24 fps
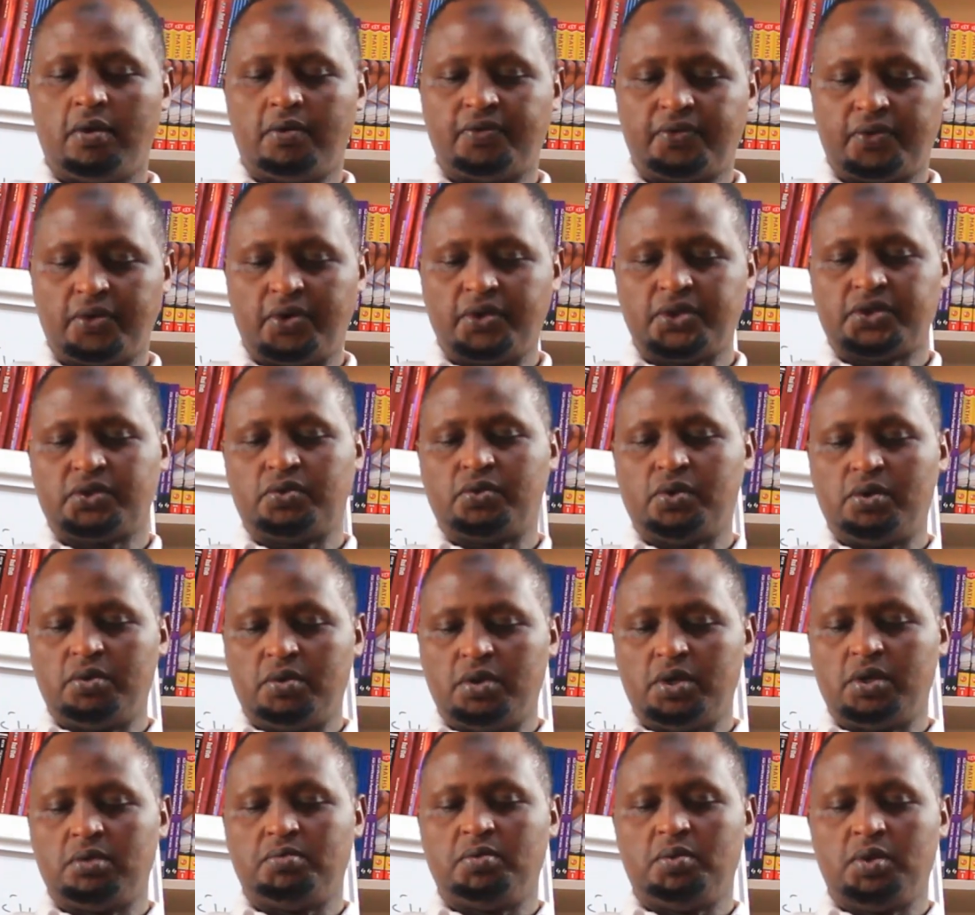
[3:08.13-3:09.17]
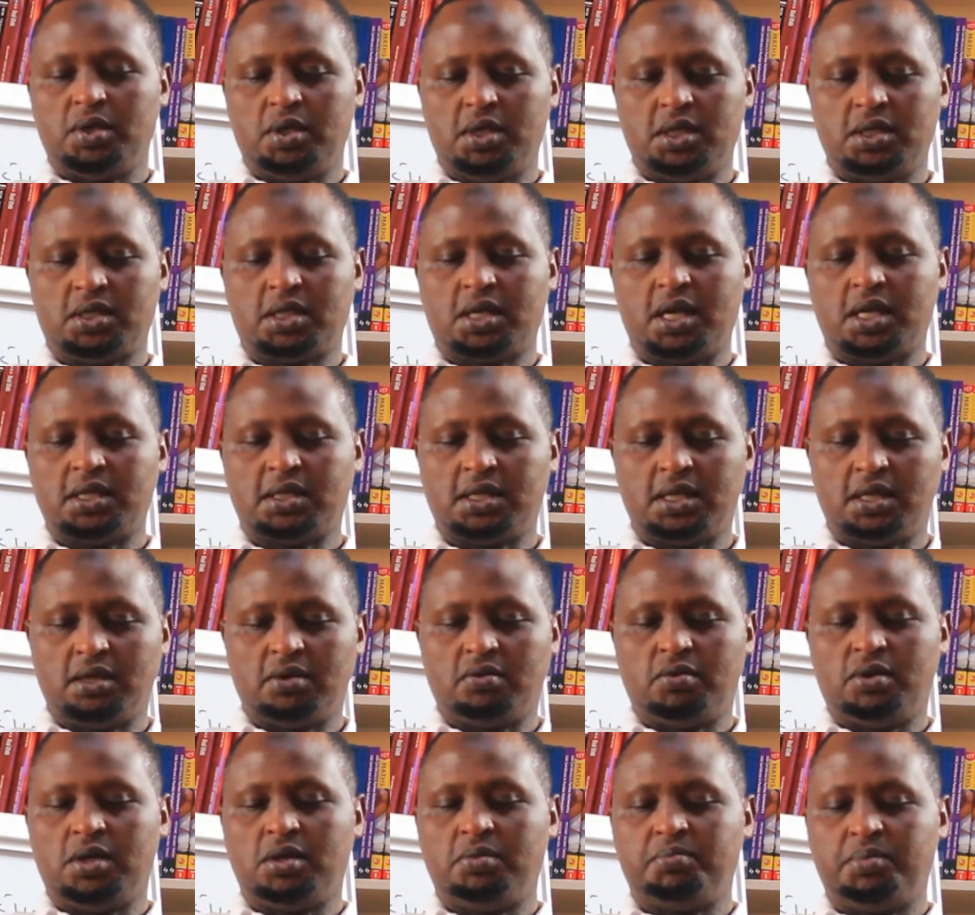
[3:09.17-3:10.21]
Of course, we
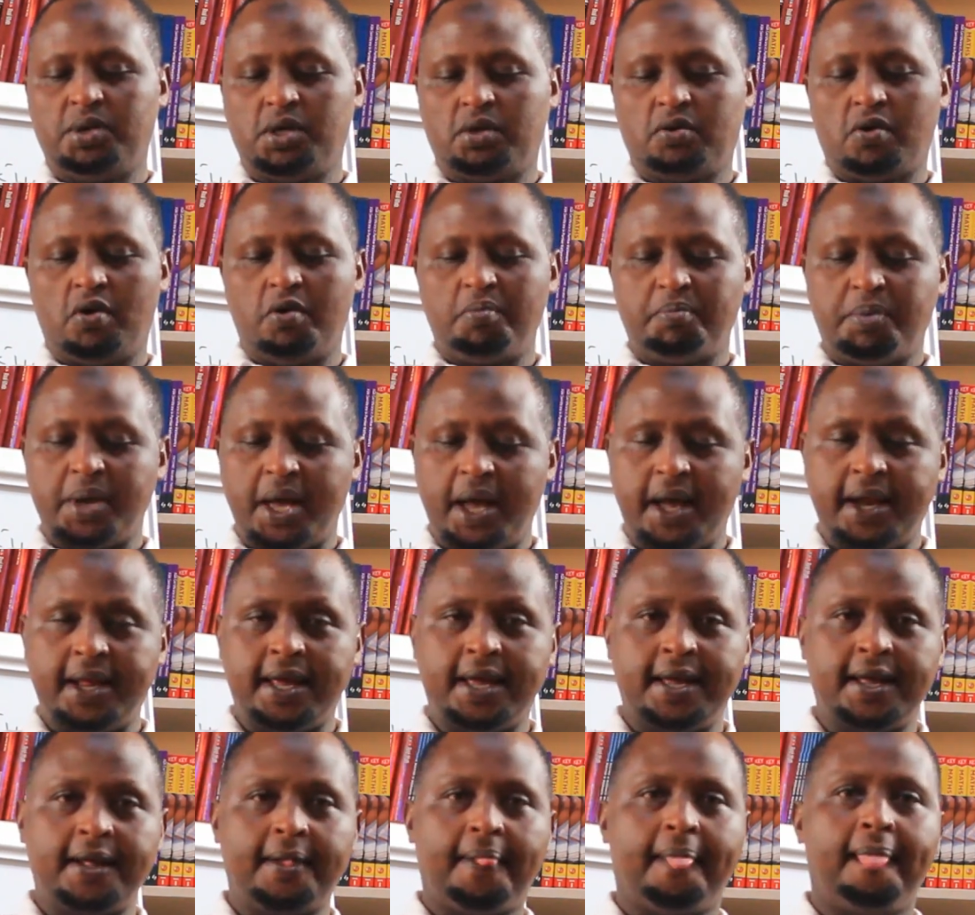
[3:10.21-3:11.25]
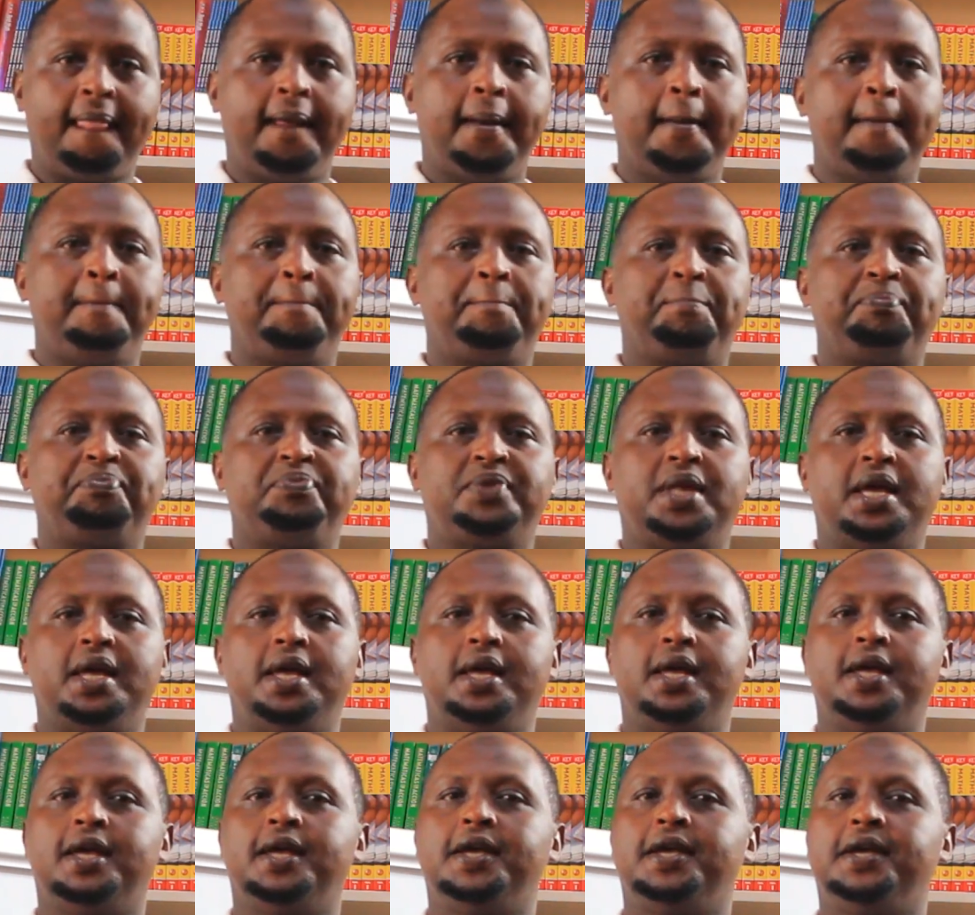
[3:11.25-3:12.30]
will be comparing
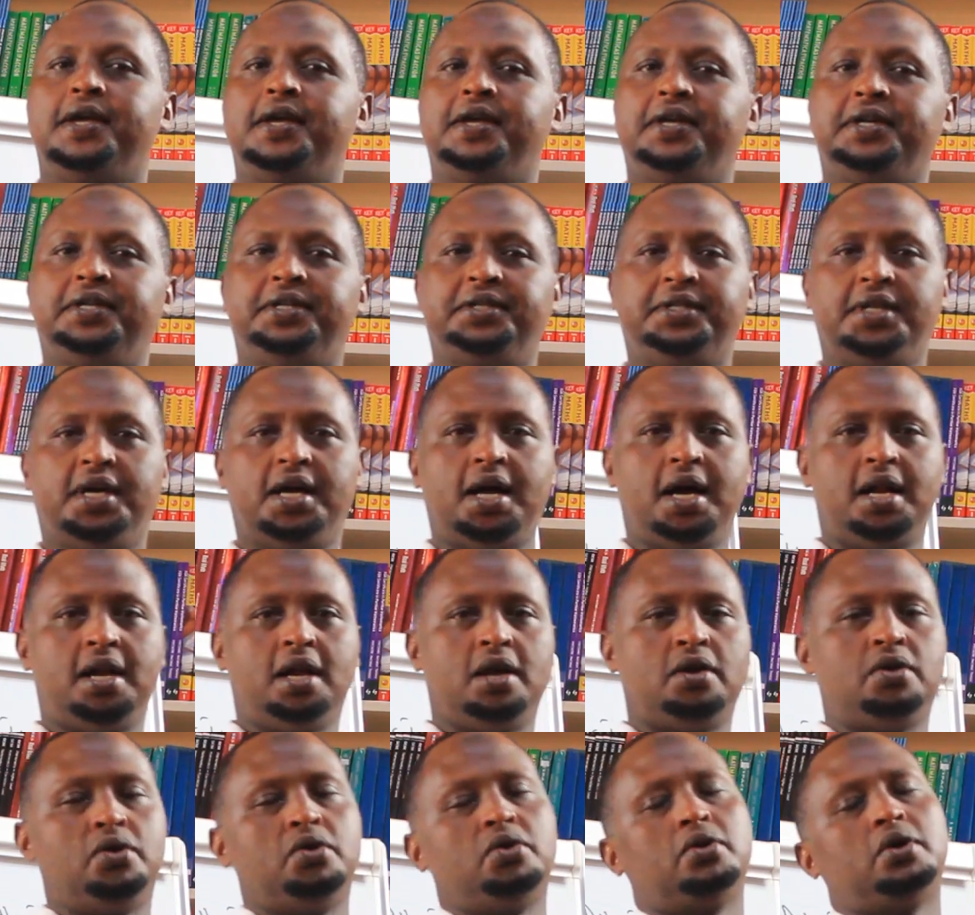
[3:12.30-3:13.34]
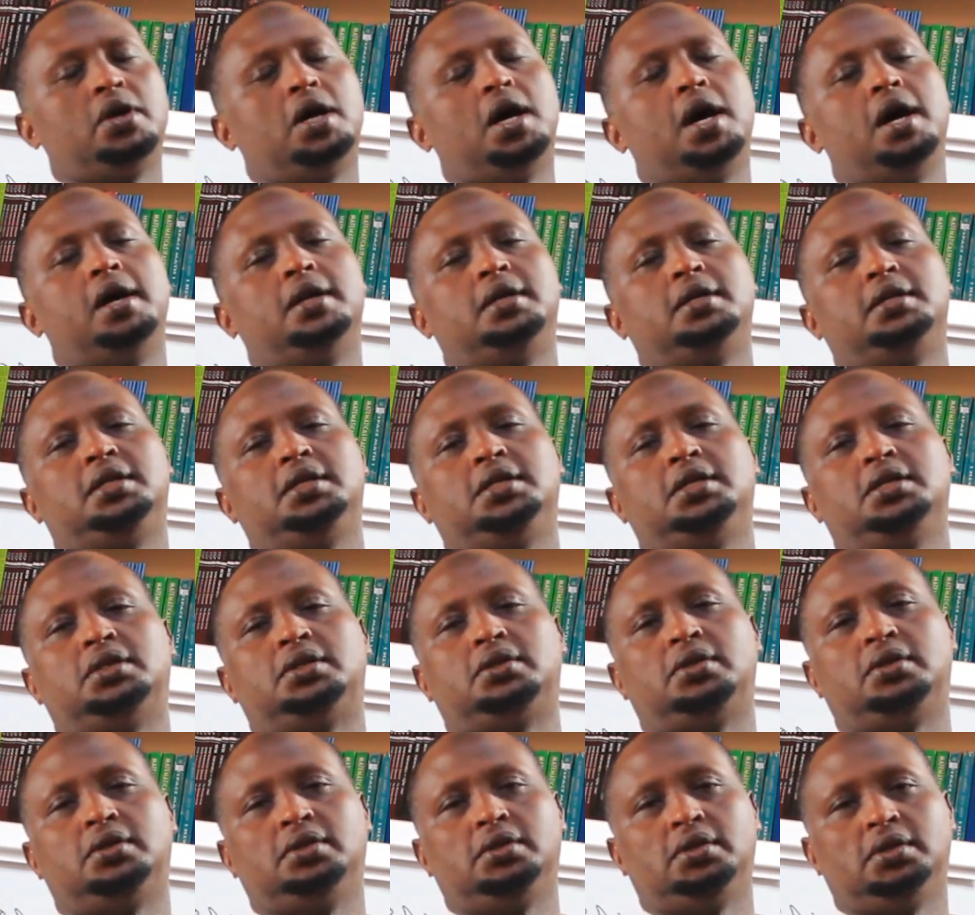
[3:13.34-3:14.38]
the analog and
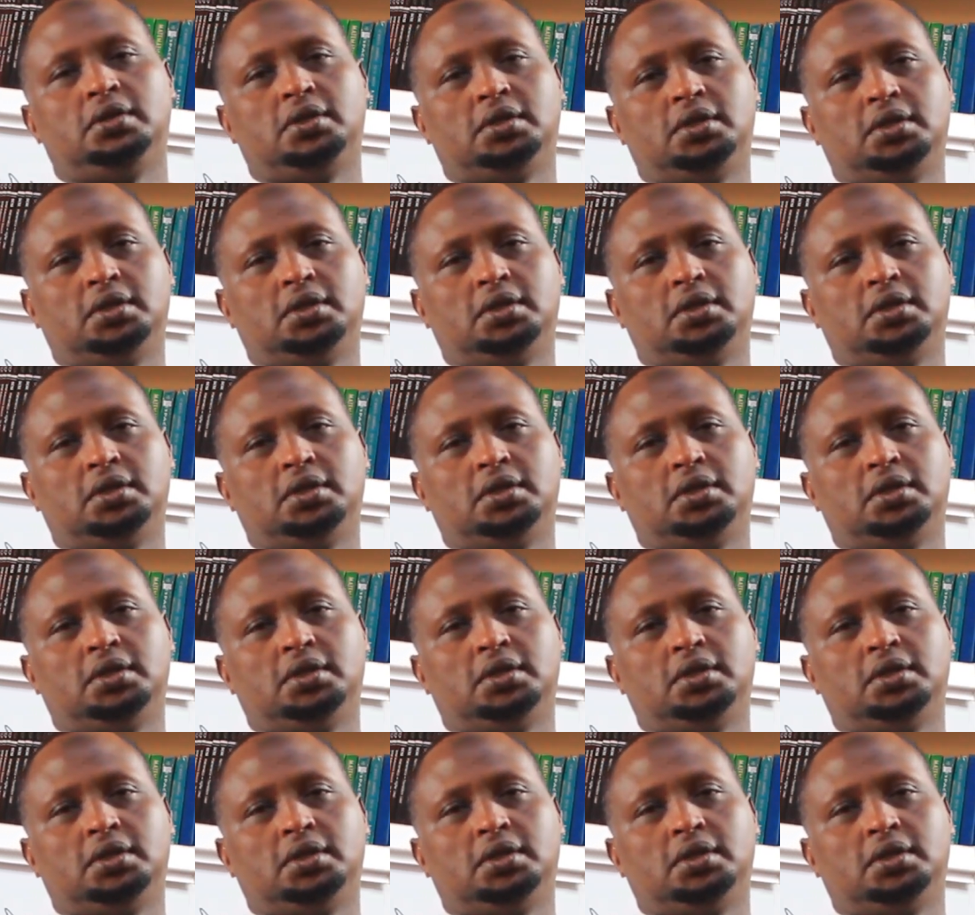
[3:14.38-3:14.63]
digital